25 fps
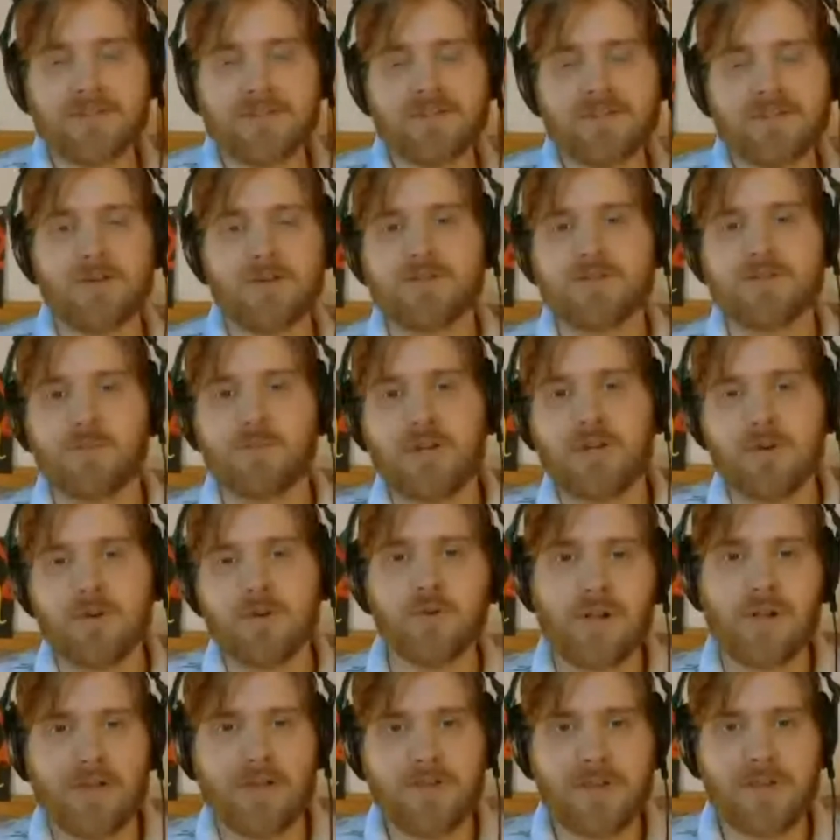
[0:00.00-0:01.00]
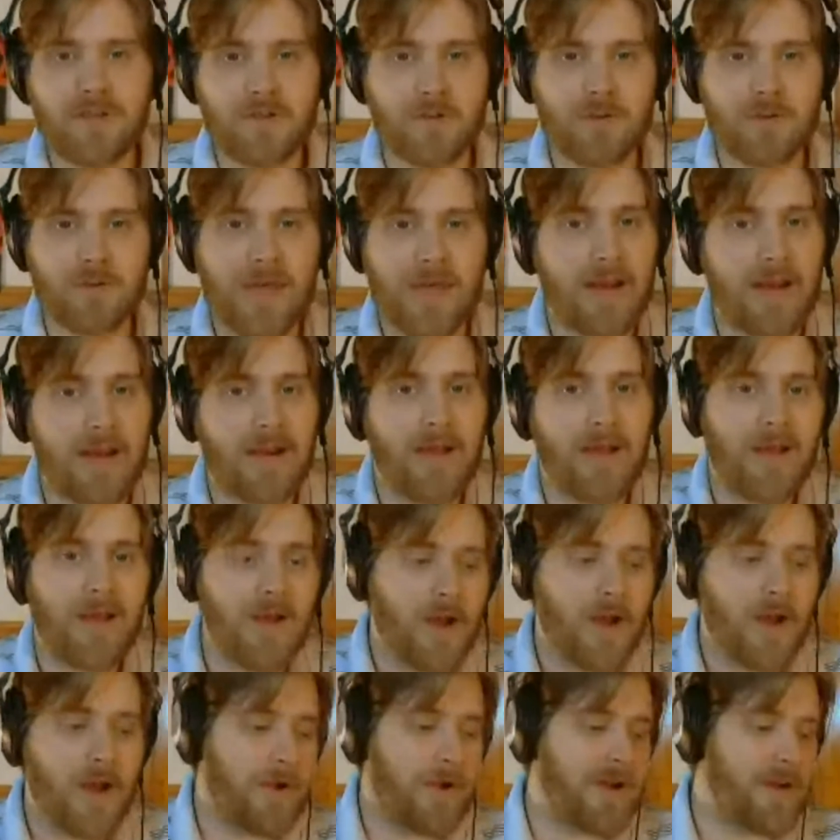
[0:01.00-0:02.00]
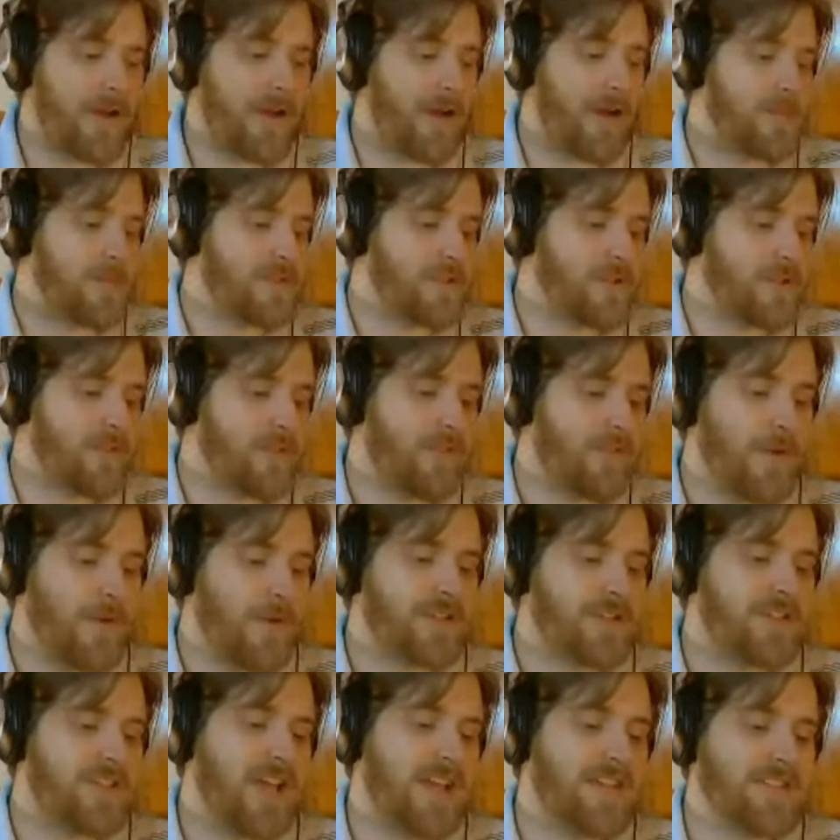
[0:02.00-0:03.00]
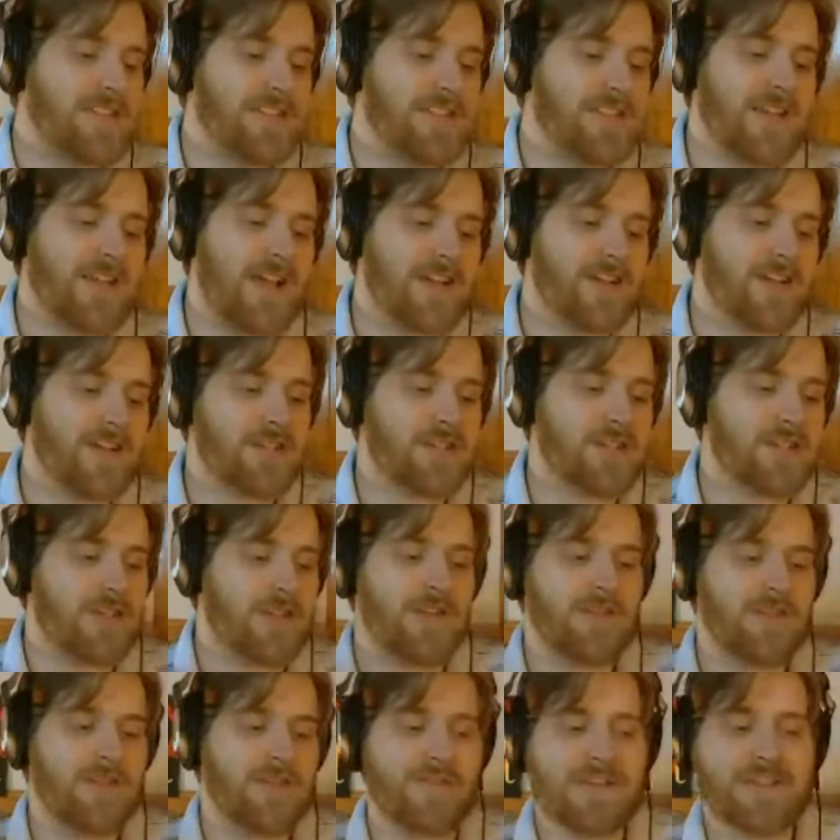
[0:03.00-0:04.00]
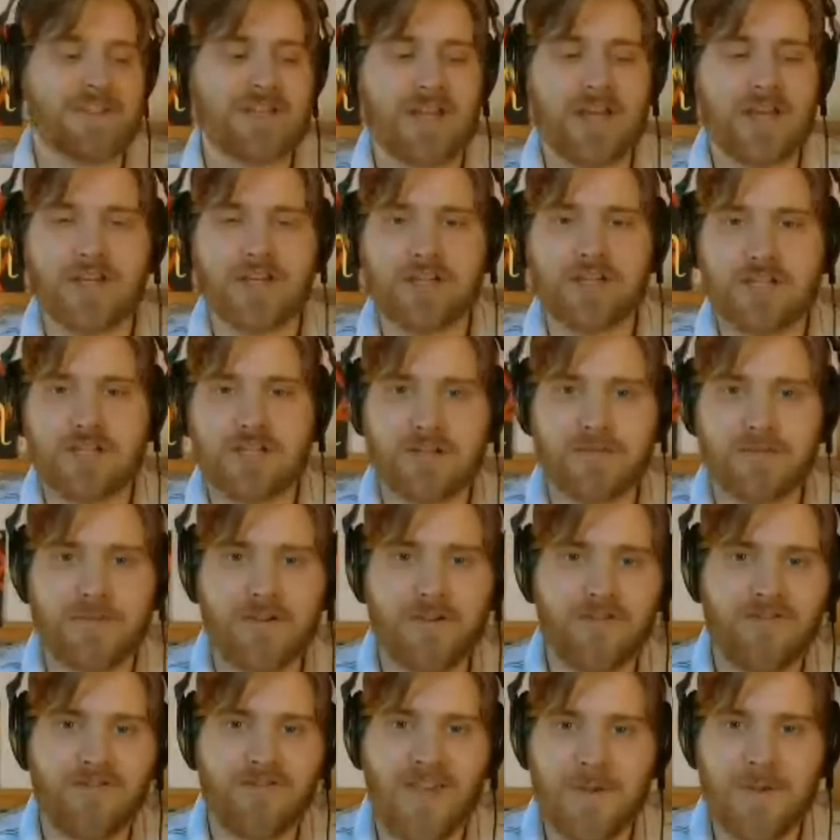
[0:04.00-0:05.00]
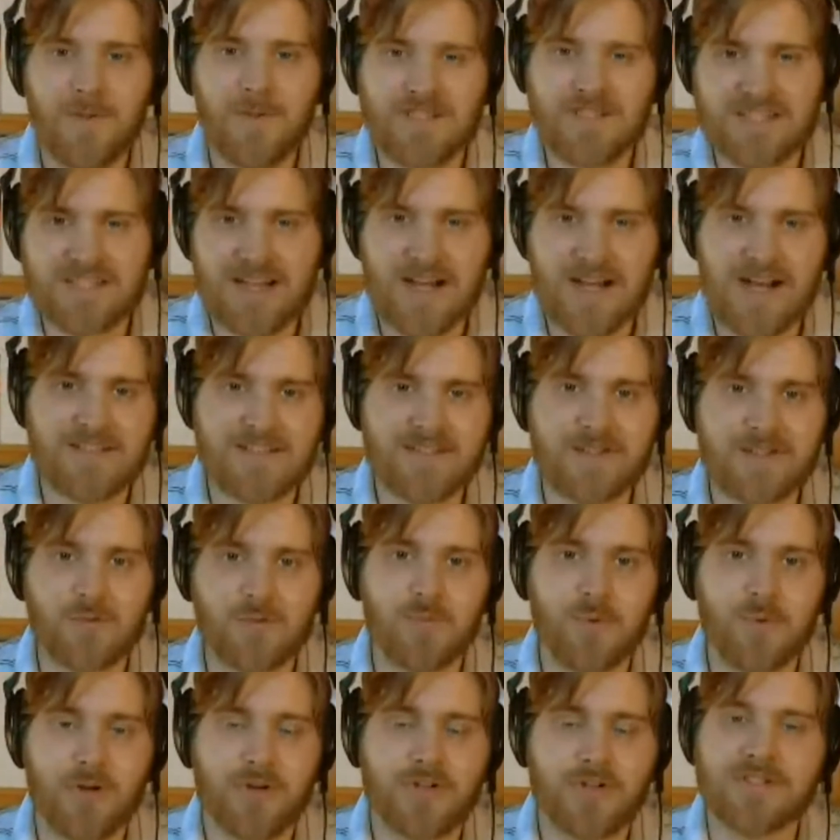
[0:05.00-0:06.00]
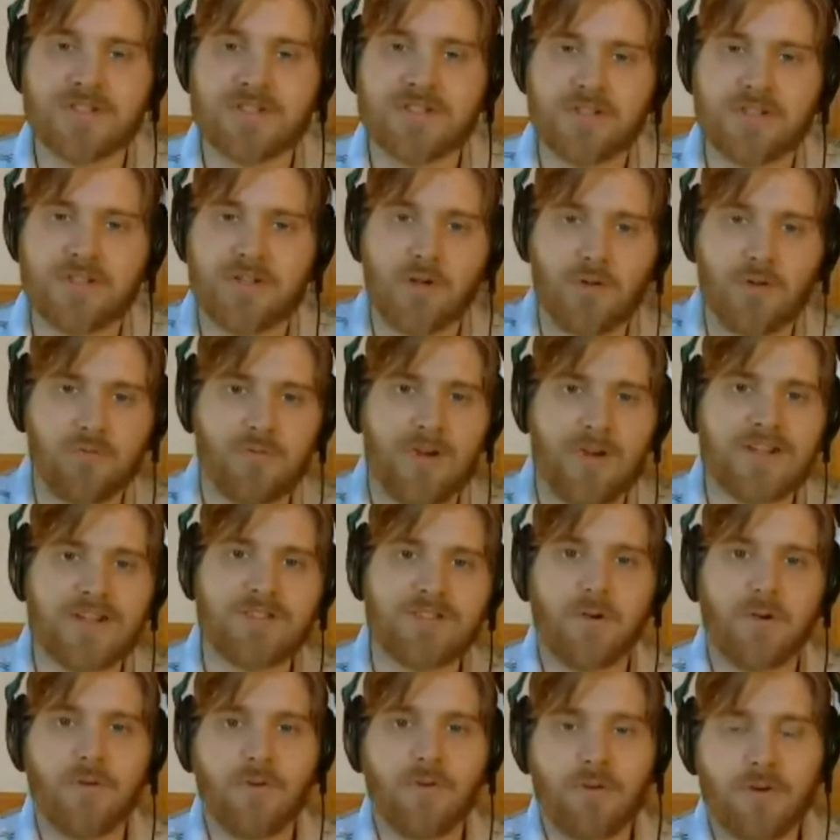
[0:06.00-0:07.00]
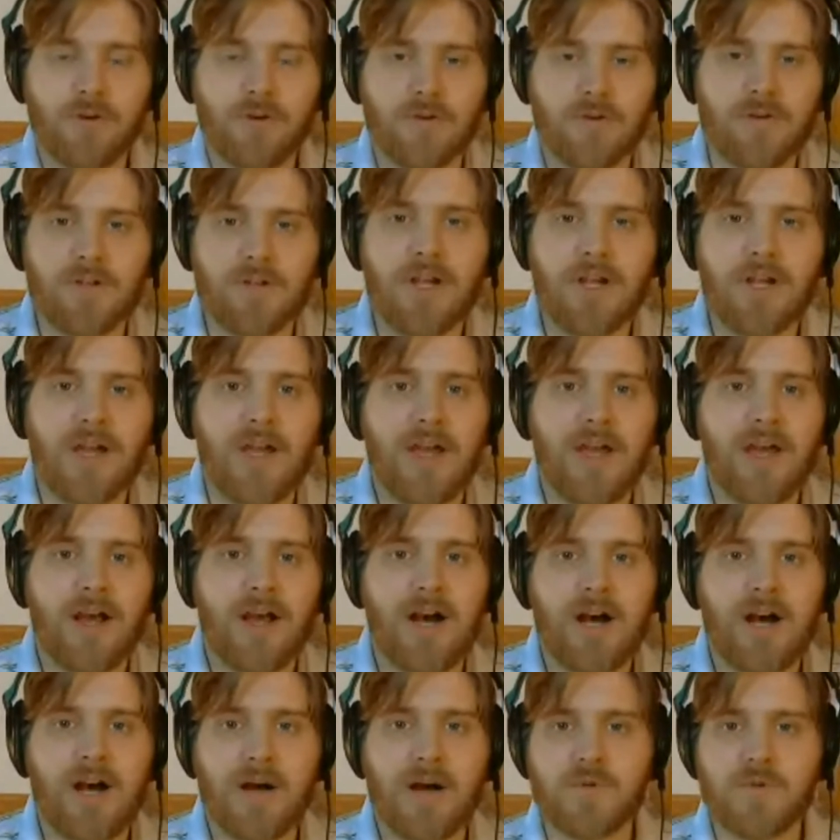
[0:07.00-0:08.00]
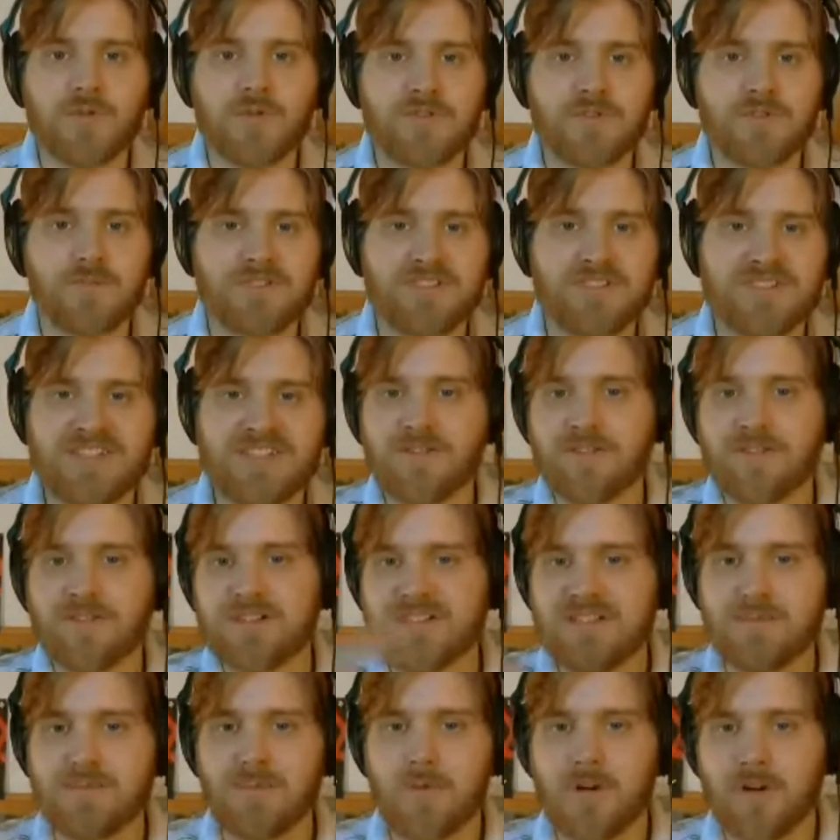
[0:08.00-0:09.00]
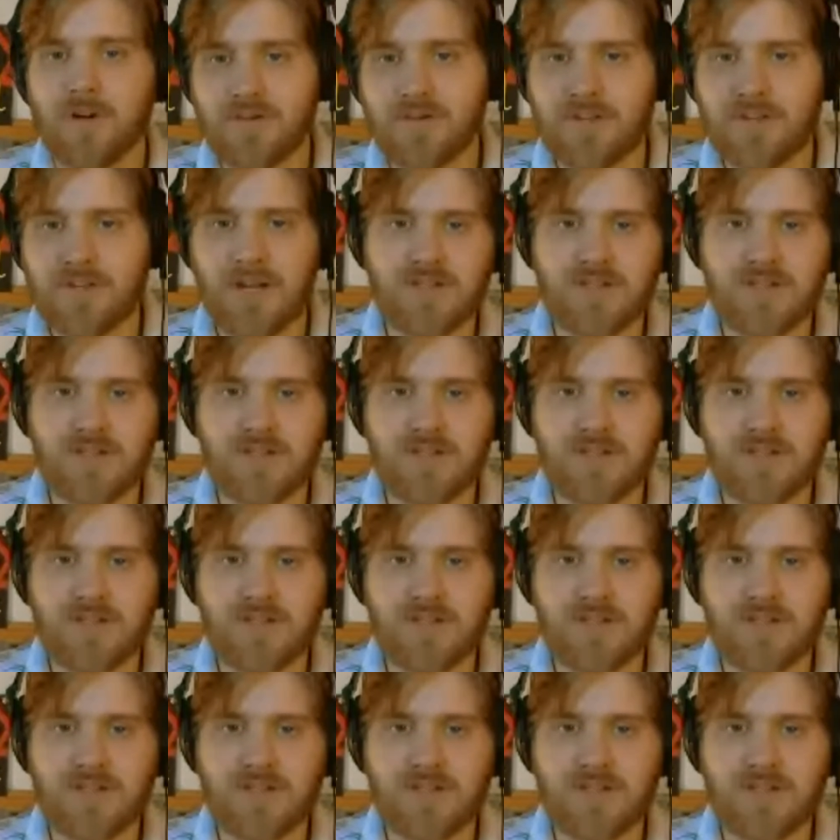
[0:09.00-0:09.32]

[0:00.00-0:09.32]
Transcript: So it's pretty cool how they do that. But um, so the first case is actually the investigation of a famous costume person called Retro Girl, um, who's mysteriously murdered.